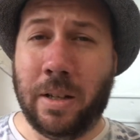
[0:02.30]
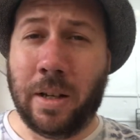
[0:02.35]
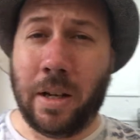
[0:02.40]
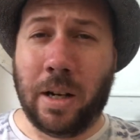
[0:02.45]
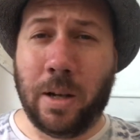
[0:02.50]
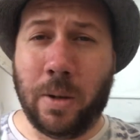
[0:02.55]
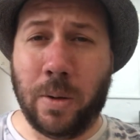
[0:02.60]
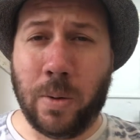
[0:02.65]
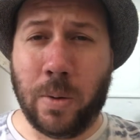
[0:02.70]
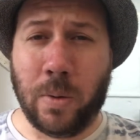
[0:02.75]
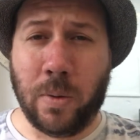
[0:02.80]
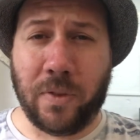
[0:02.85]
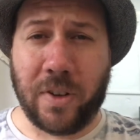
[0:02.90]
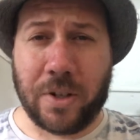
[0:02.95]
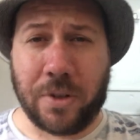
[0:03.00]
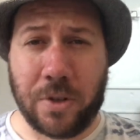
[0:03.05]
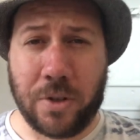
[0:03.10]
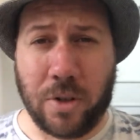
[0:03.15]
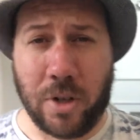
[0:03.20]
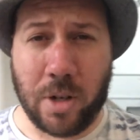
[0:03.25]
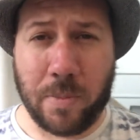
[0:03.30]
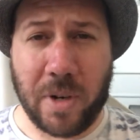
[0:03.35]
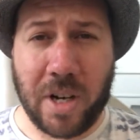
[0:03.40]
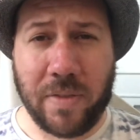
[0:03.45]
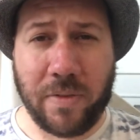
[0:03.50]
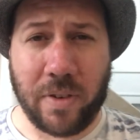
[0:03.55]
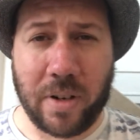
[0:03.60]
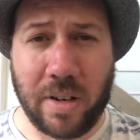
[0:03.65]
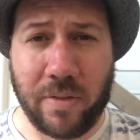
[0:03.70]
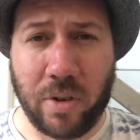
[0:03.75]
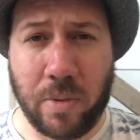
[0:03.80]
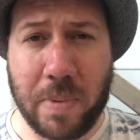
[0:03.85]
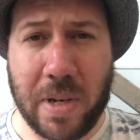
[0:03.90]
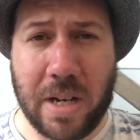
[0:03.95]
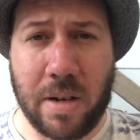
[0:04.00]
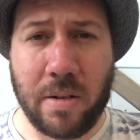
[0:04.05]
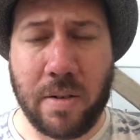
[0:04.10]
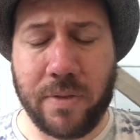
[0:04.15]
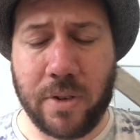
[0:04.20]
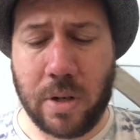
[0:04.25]
Hello, thanks for joining me for another
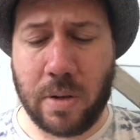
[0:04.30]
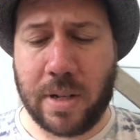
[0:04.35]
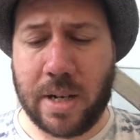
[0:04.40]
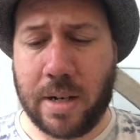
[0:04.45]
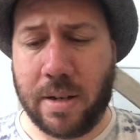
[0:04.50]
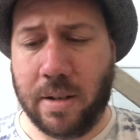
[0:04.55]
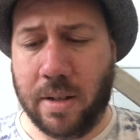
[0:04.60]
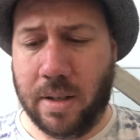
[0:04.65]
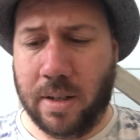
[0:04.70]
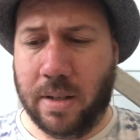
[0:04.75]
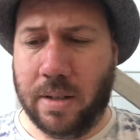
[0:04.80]
beer review then.